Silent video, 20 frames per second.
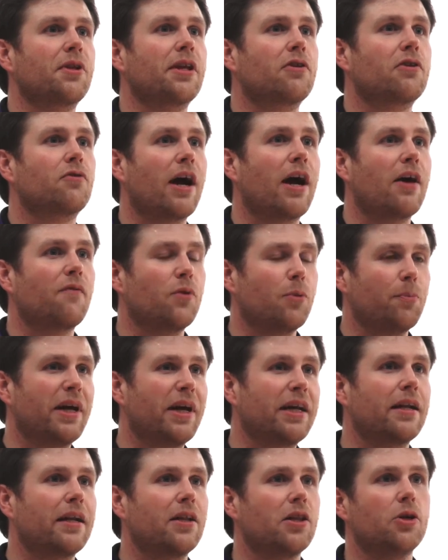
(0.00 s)
like Karaf, will
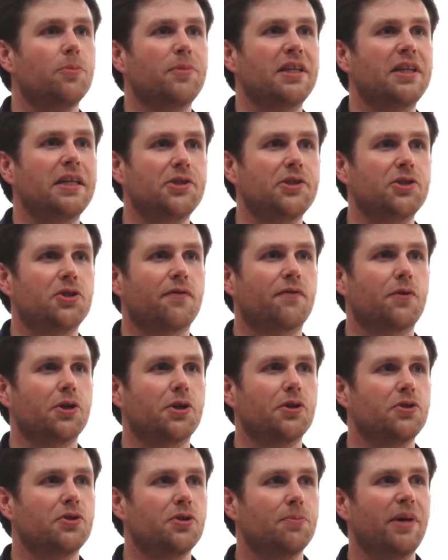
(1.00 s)
make it a little bit easier for
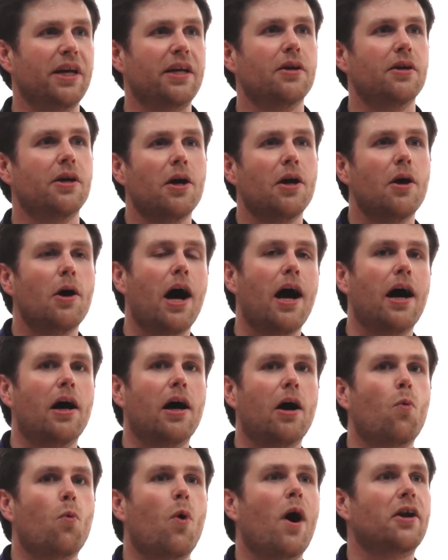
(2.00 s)
you to make
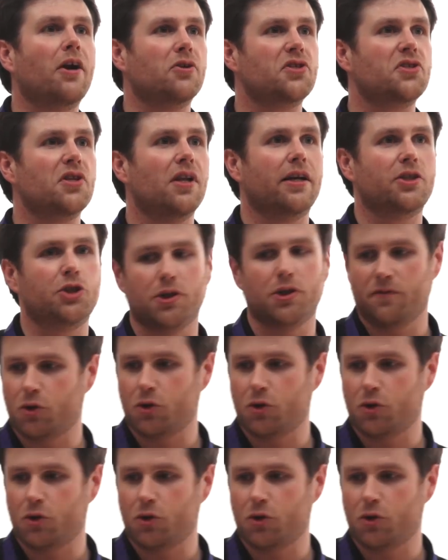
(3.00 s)
a wider selection of